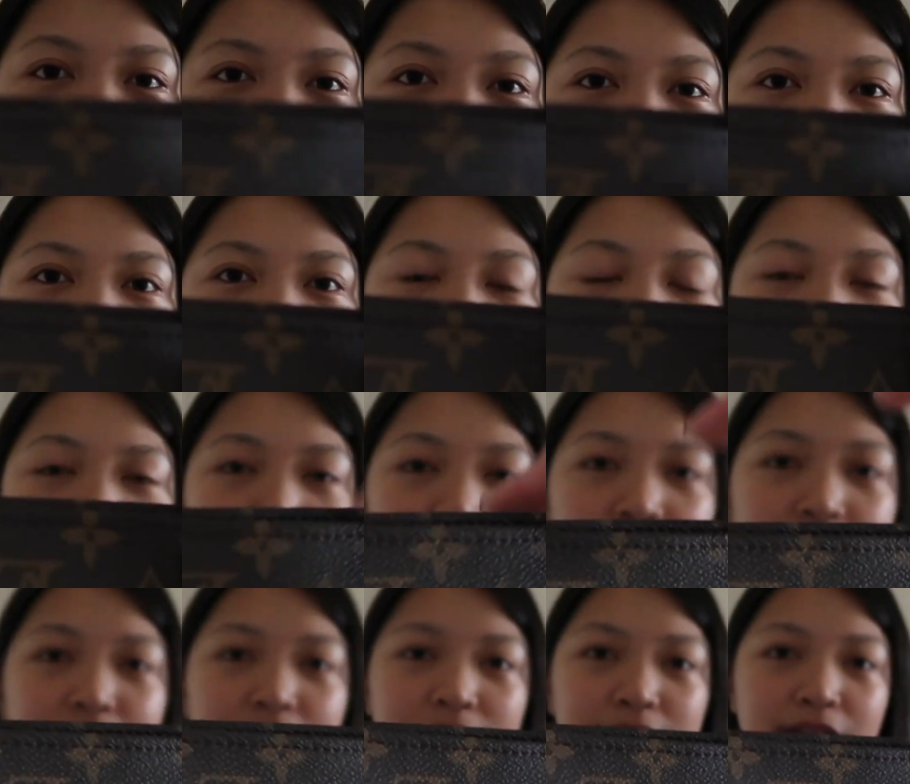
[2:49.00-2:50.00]
in because that's
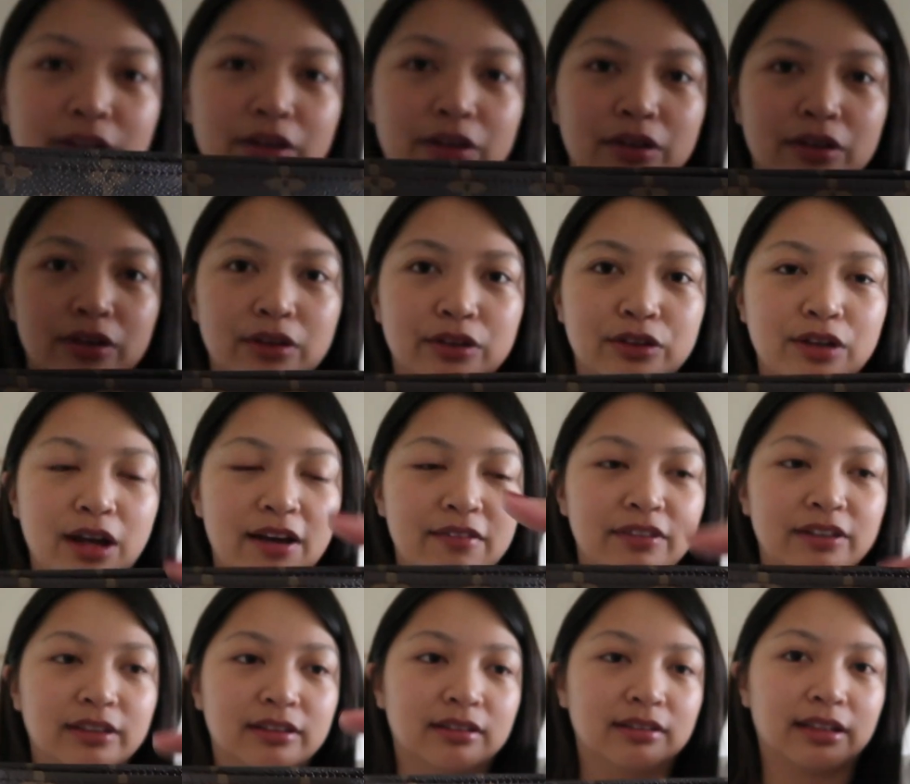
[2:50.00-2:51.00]
where you have
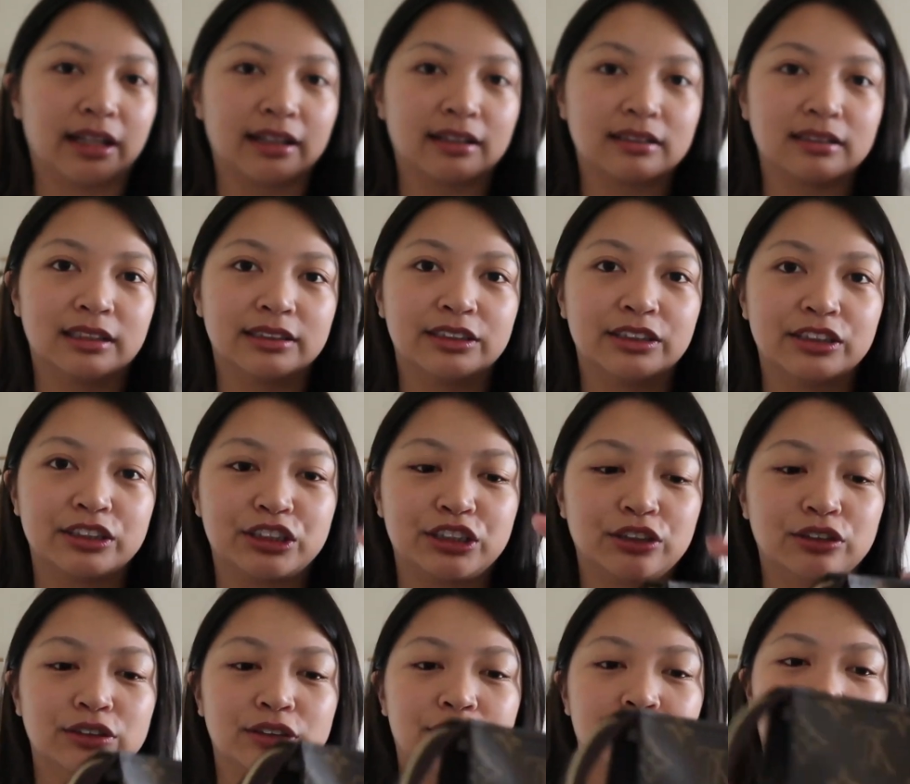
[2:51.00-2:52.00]
it like under your
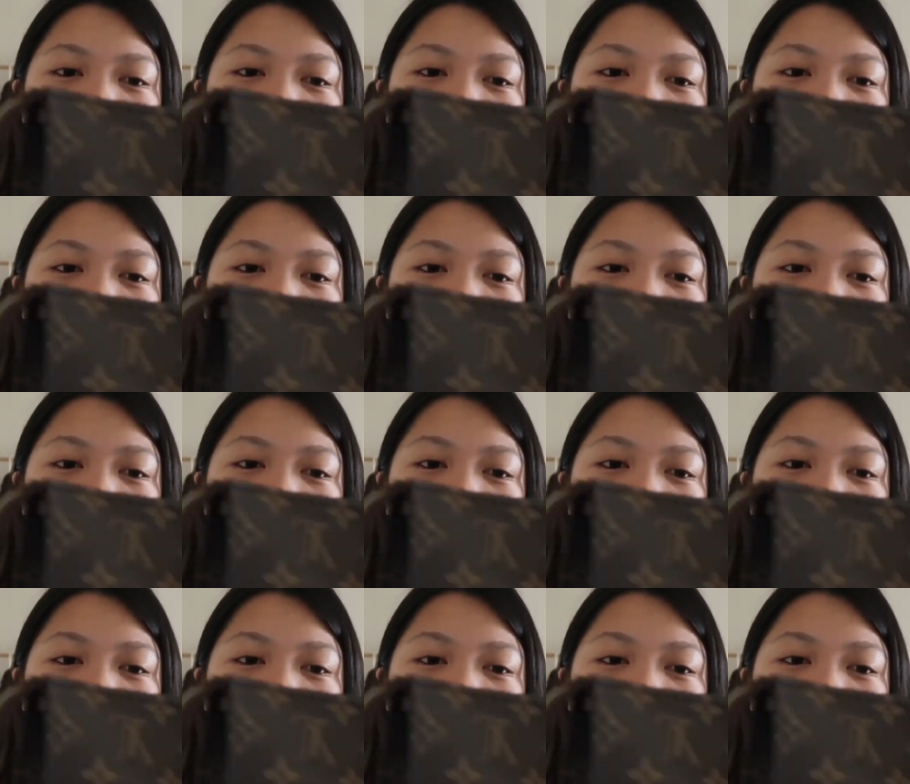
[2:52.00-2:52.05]
shoulder,